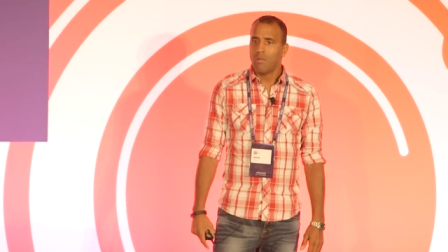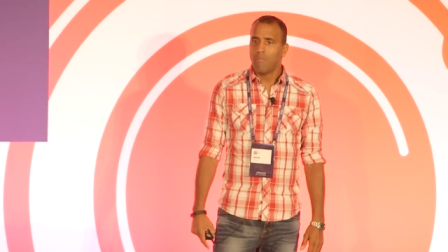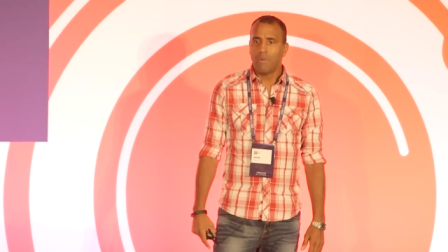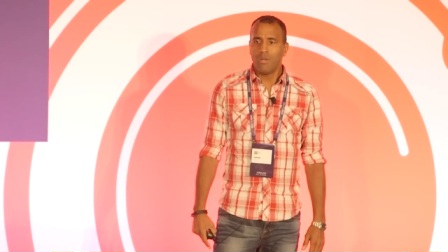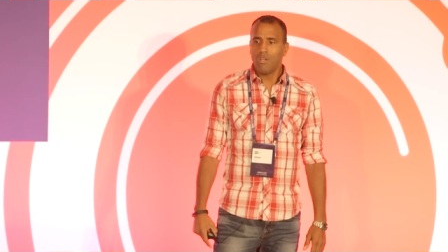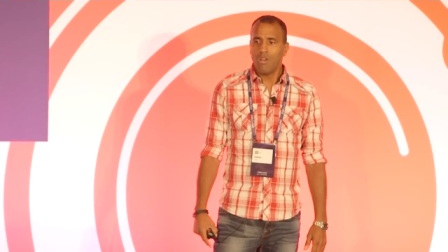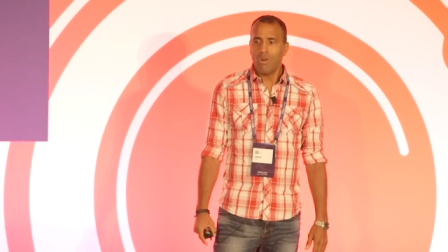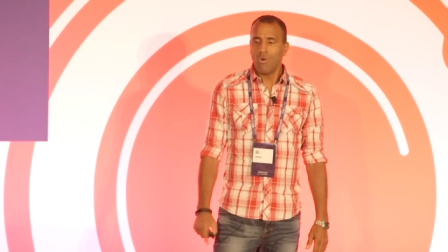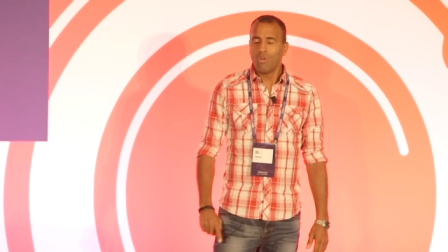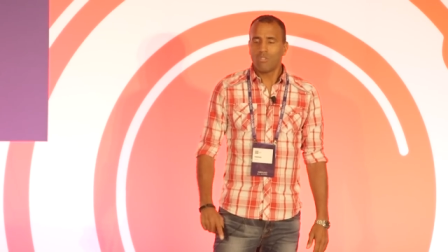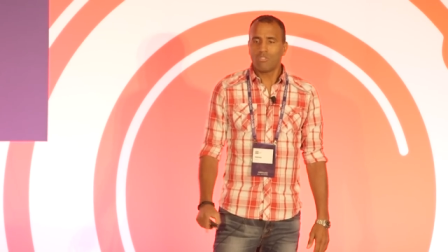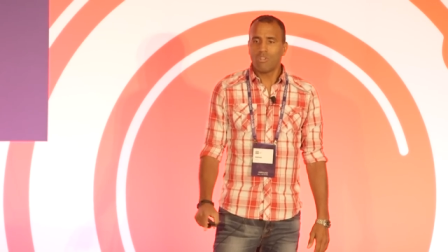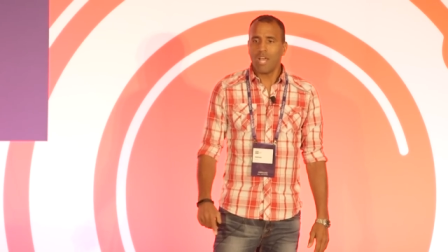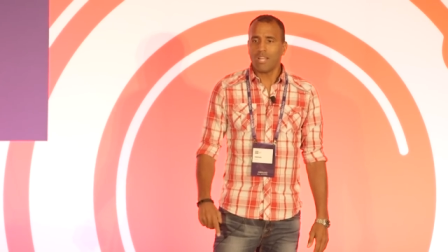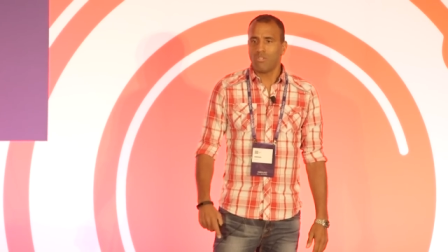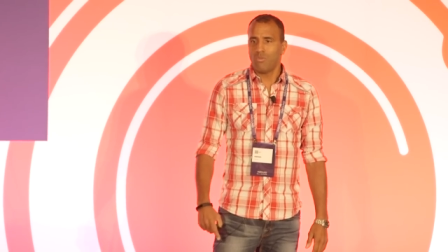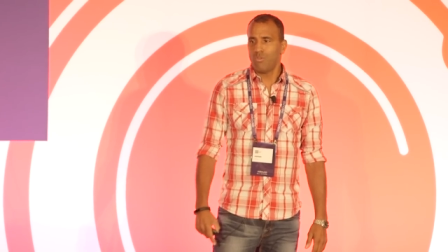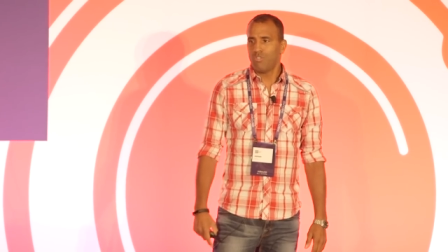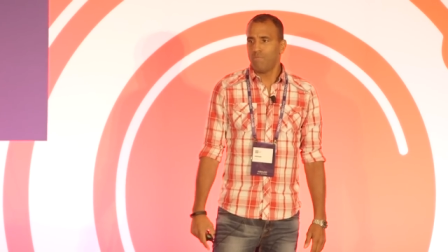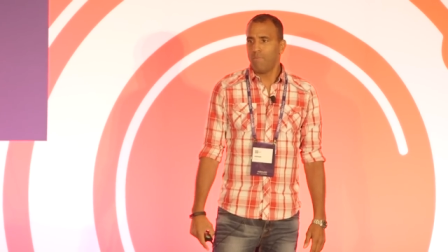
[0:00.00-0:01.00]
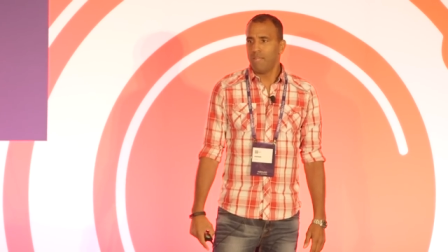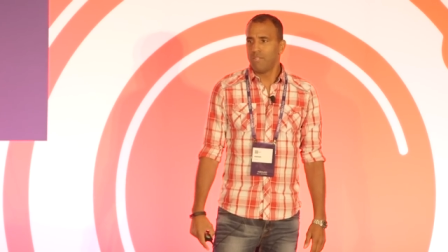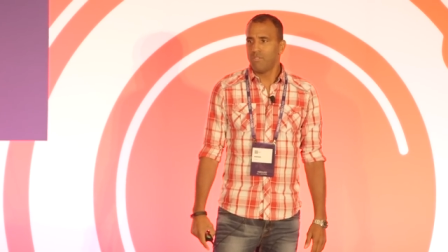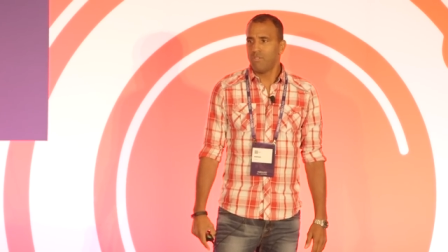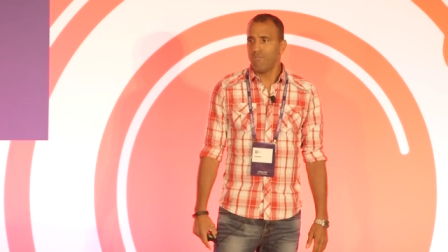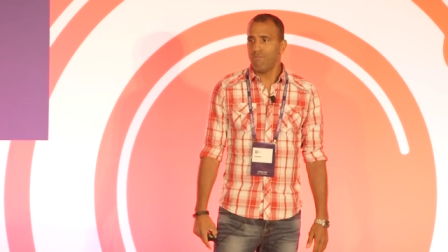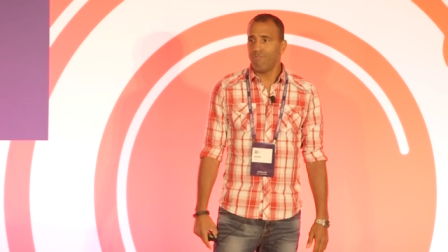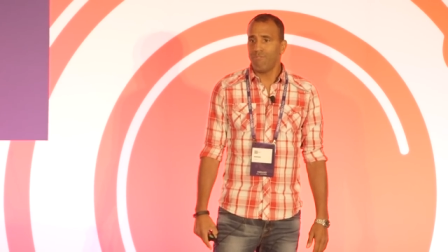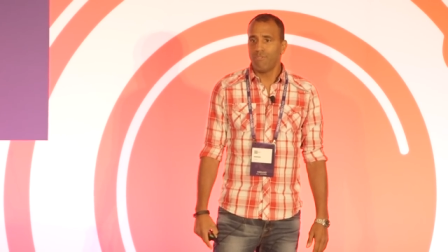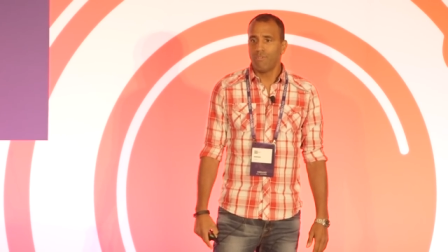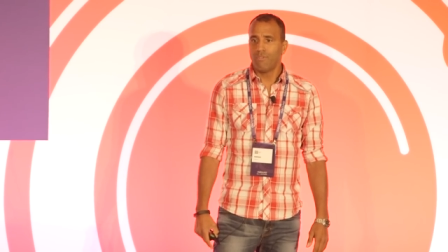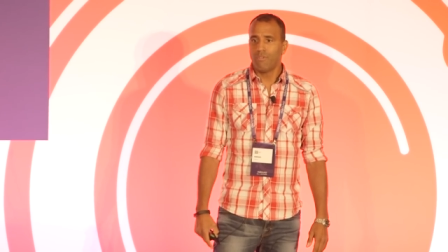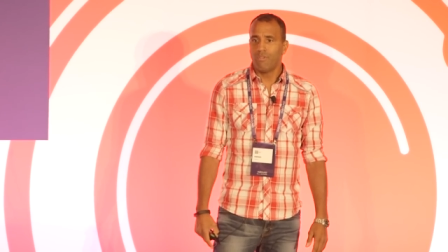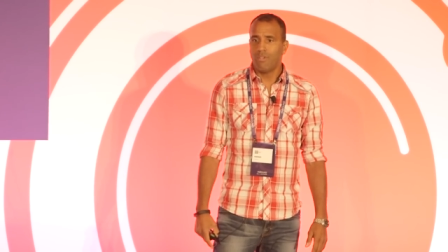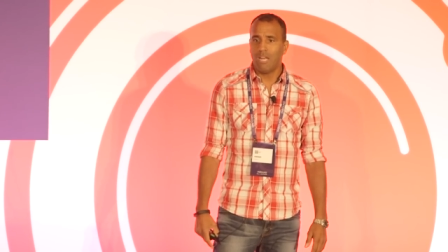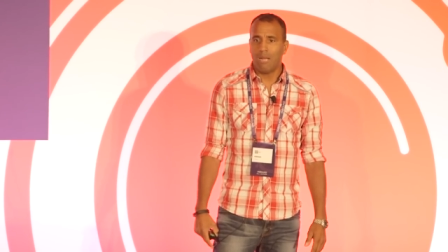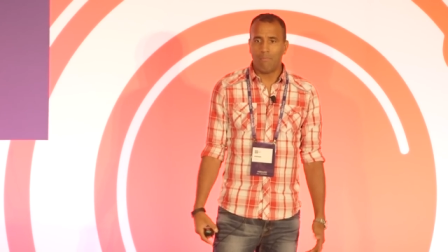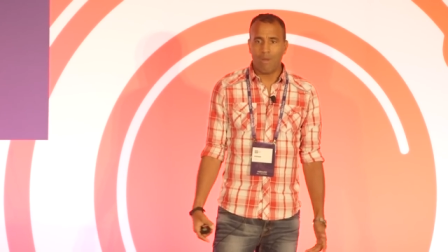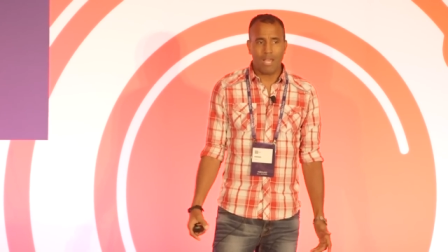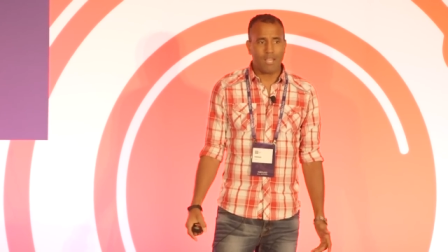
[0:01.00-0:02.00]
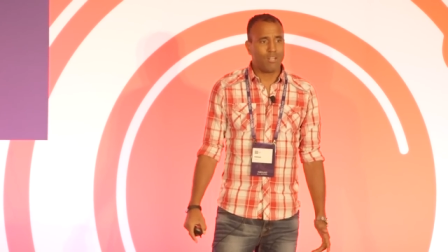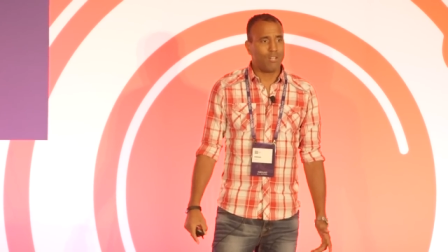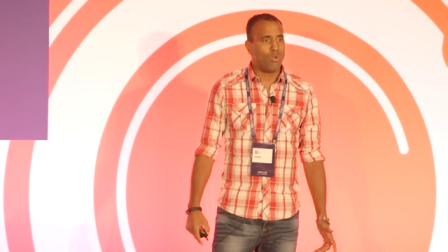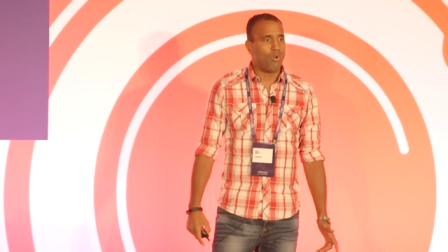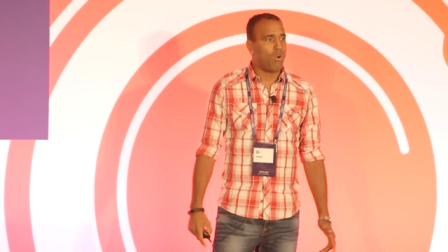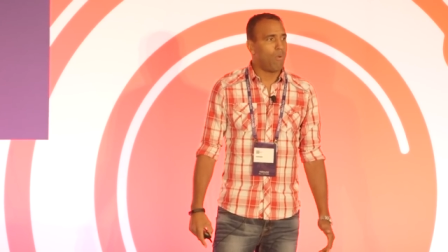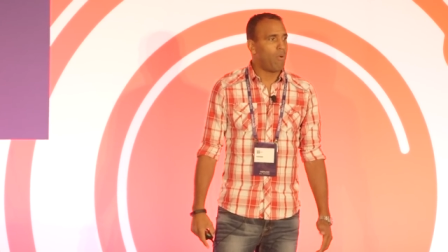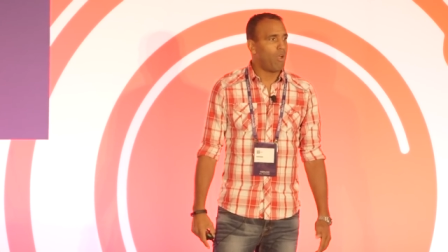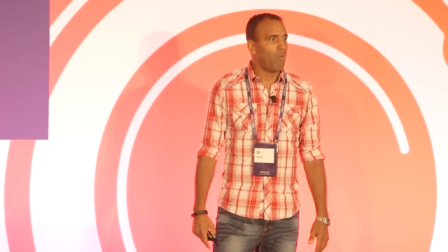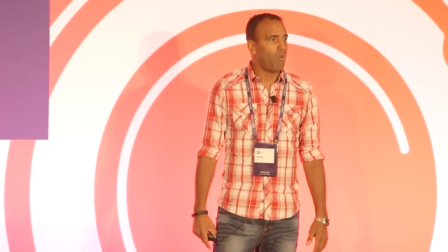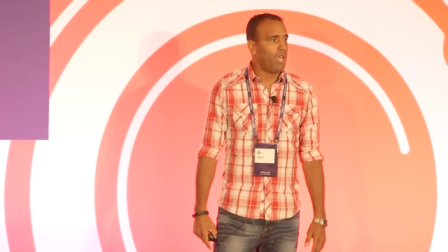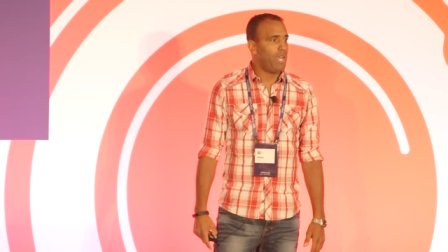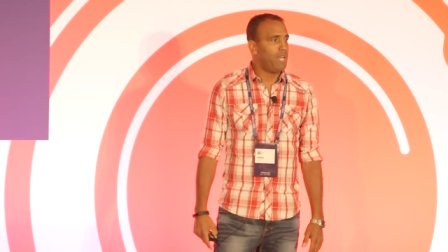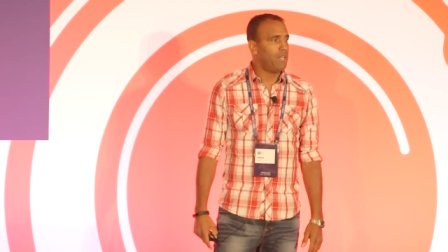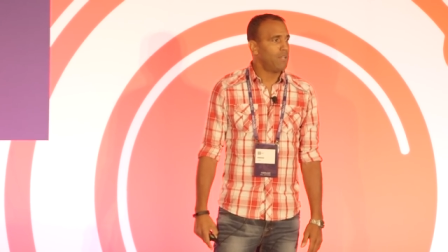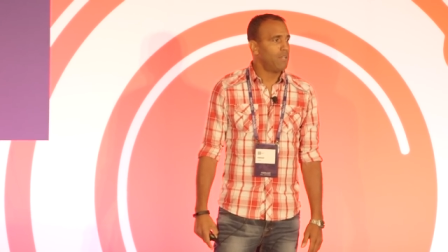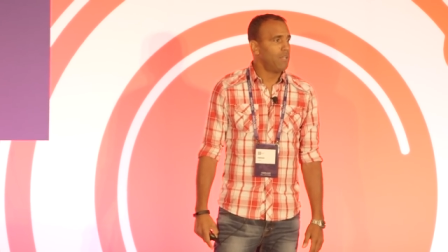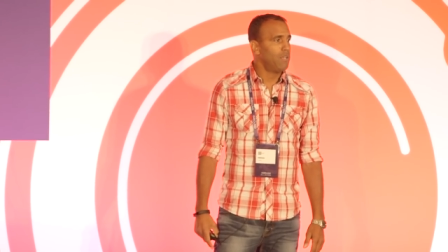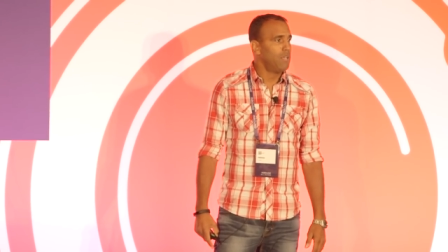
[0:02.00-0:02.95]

But no, it's not too expensive, and I'm not going to lower my rate